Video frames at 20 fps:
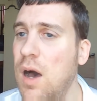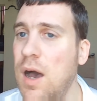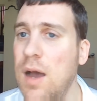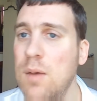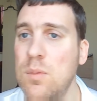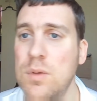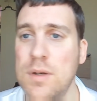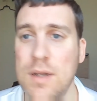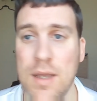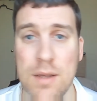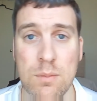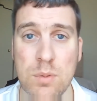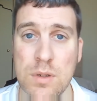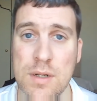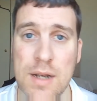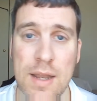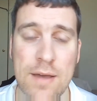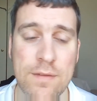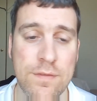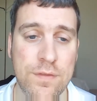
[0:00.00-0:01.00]
I
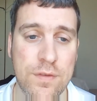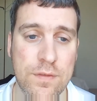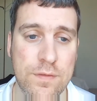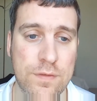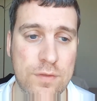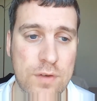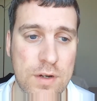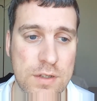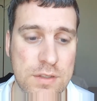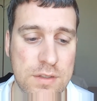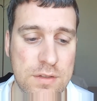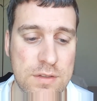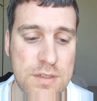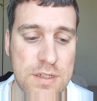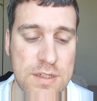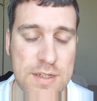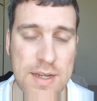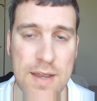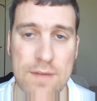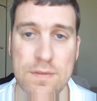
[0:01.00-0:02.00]
would love for us to
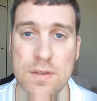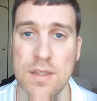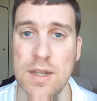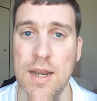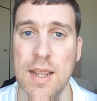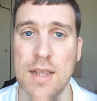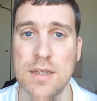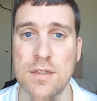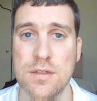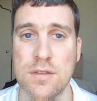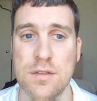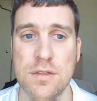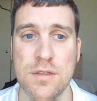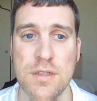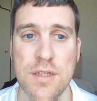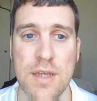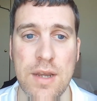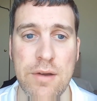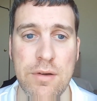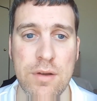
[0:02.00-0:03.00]
discover the next
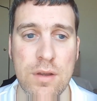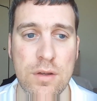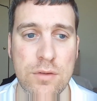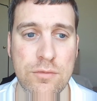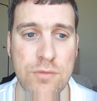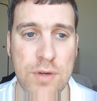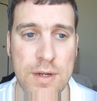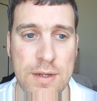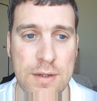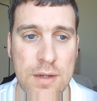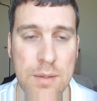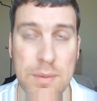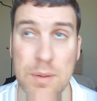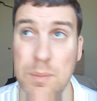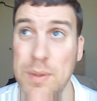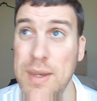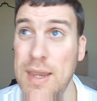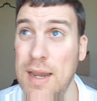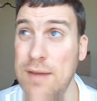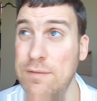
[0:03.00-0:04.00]
Thierry Henry. I
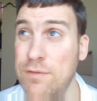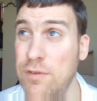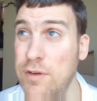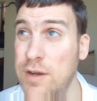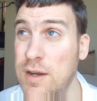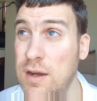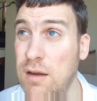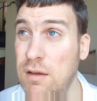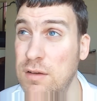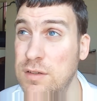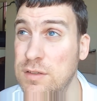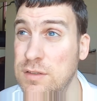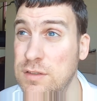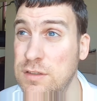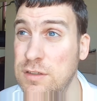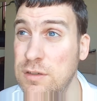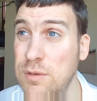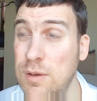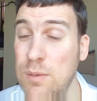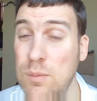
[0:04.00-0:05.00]
mean, we came very close
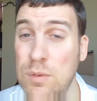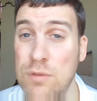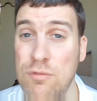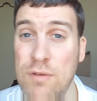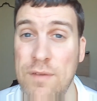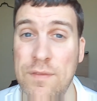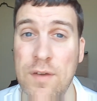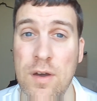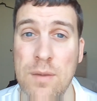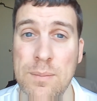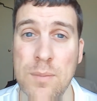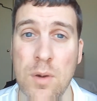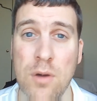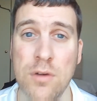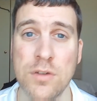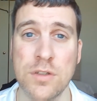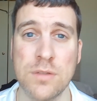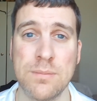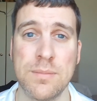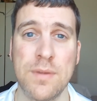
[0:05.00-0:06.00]
to it with Ravel
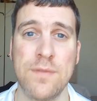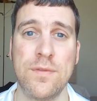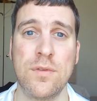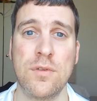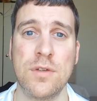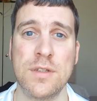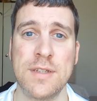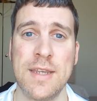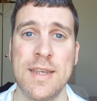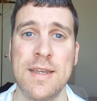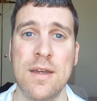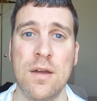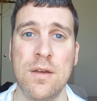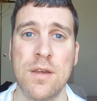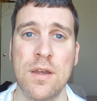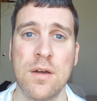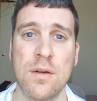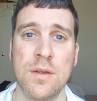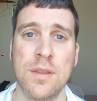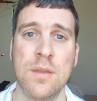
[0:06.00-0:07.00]
Morrison before his ego
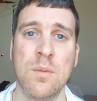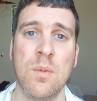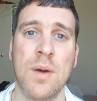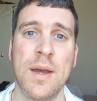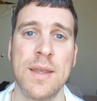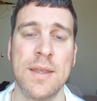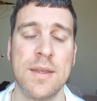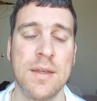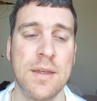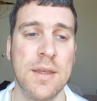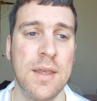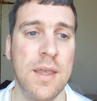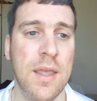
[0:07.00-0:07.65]
got in the way.